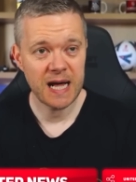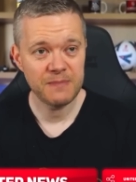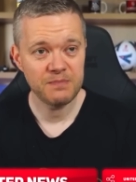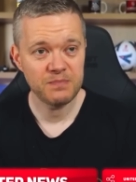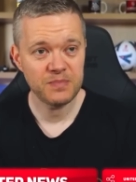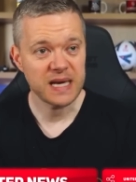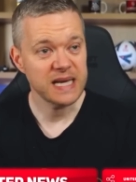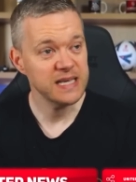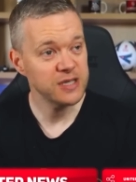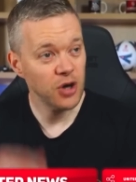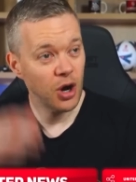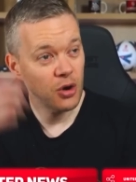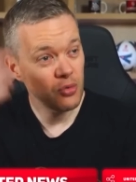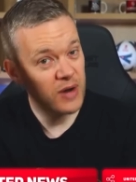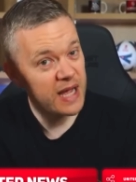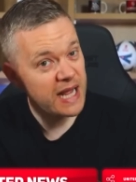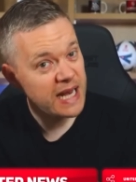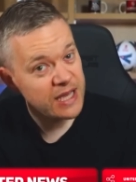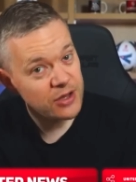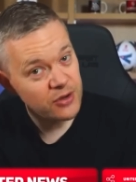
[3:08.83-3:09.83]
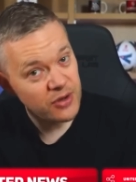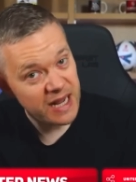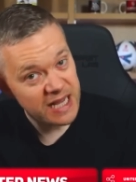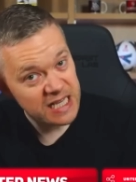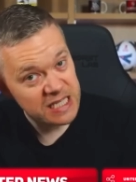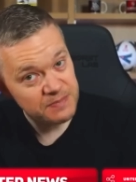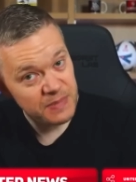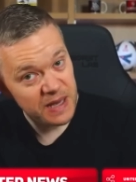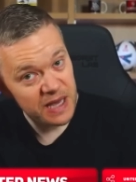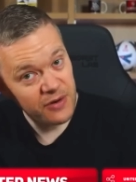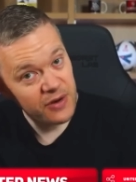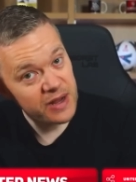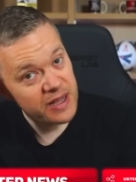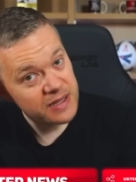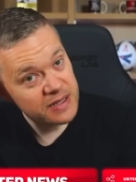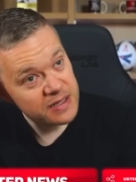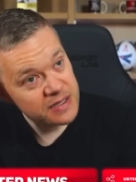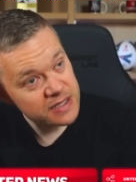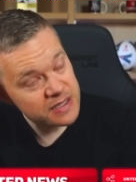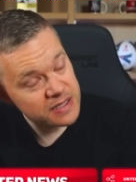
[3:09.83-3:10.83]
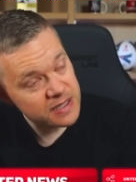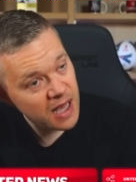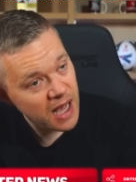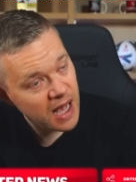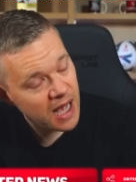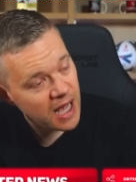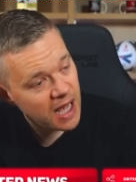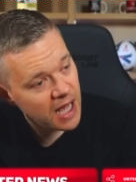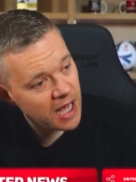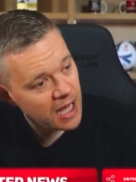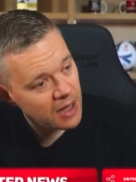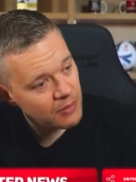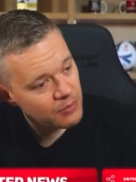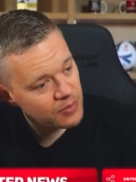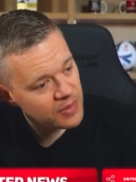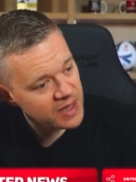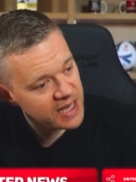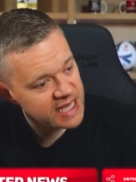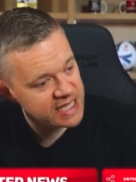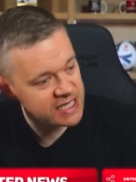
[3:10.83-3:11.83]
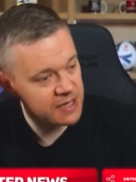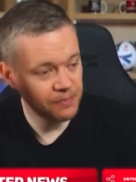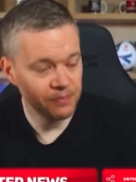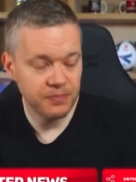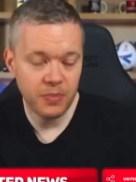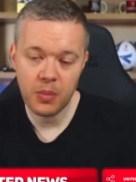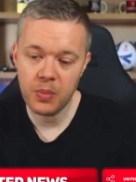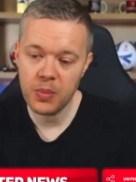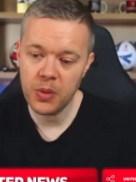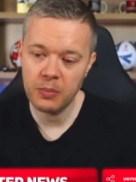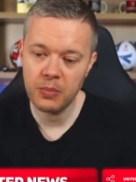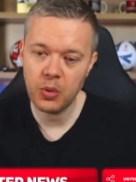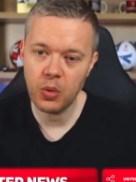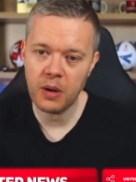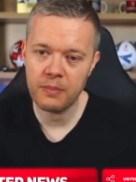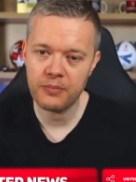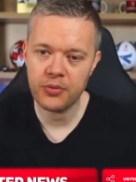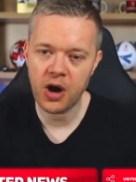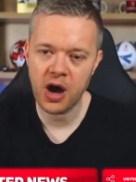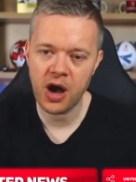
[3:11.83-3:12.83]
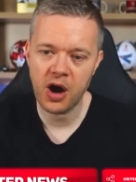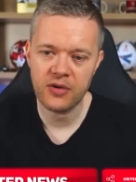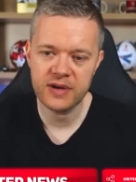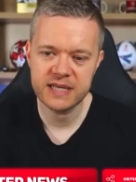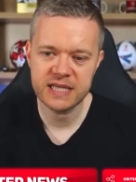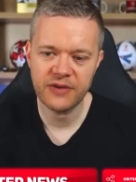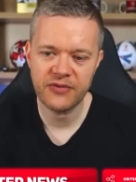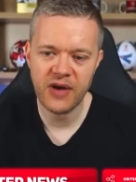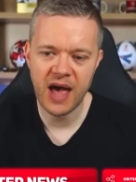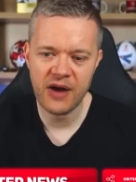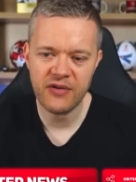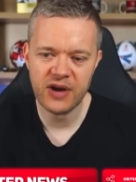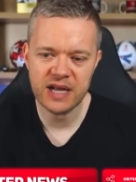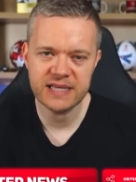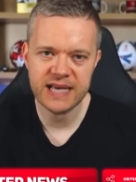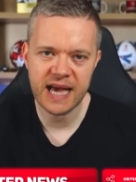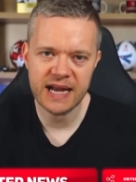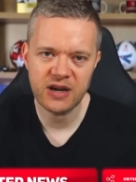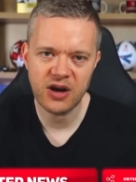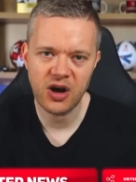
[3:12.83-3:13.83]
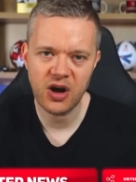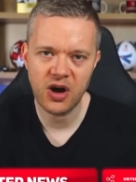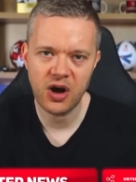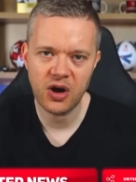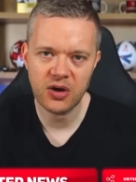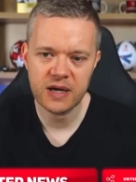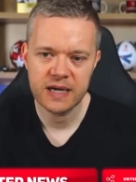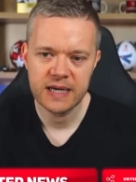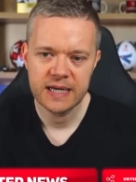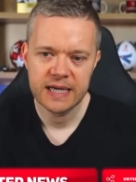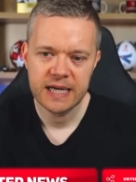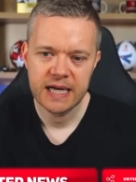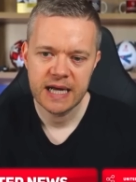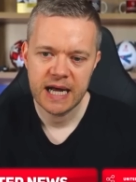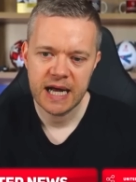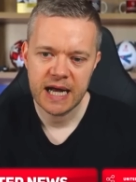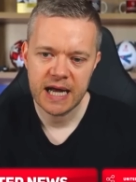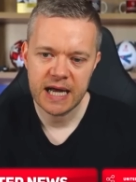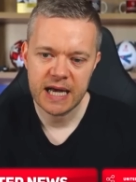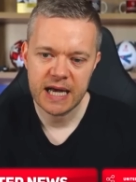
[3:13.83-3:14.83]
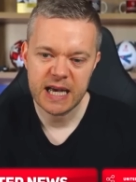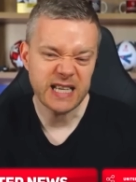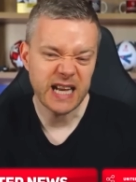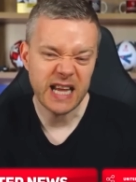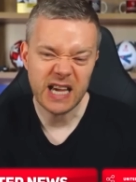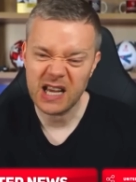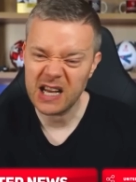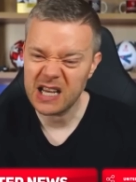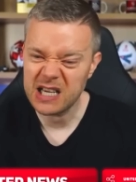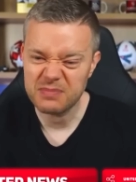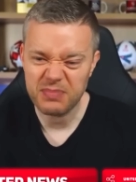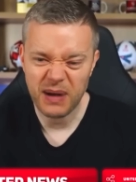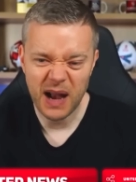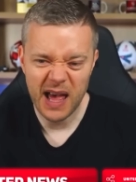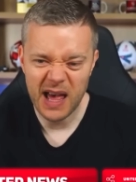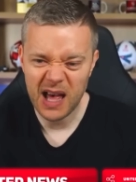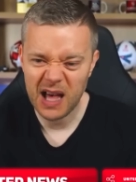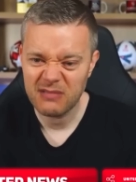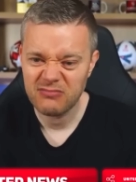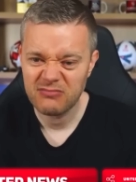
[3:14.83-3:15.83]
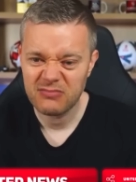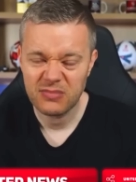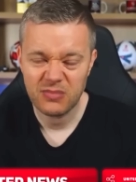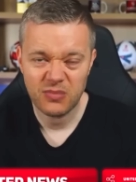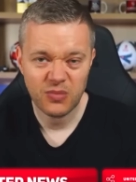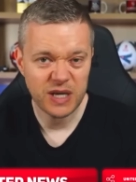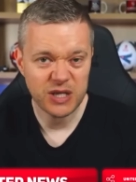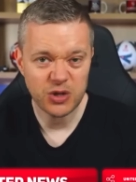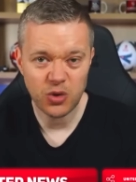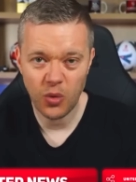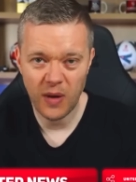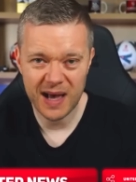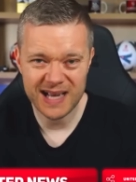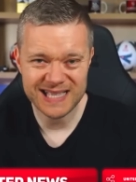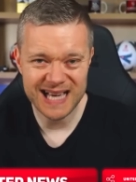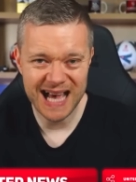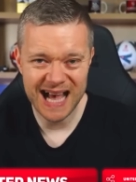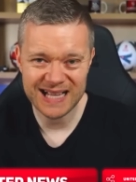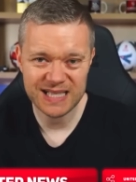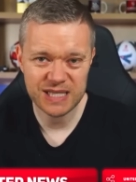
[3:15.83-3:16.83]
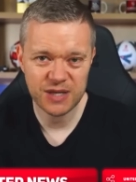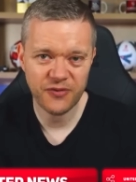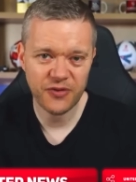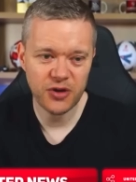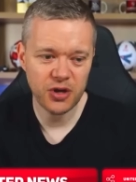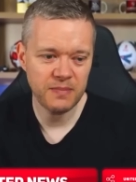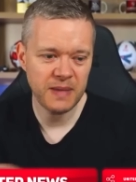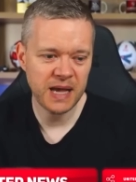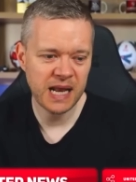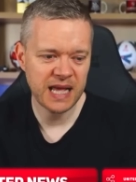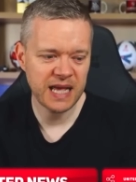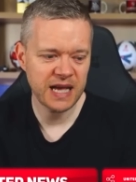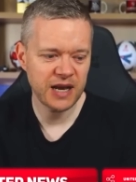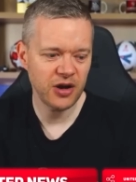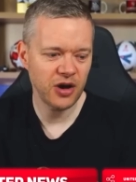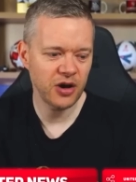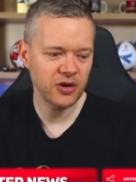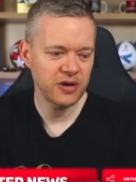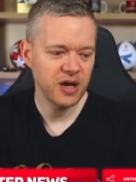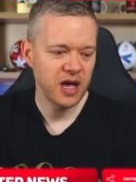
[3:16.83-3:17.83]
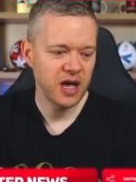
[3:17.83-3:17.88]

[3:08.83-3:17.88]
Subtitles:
He's got really good experience. He's a number one priority for Erik ten Hag. He's an English player, which always adds a few million on.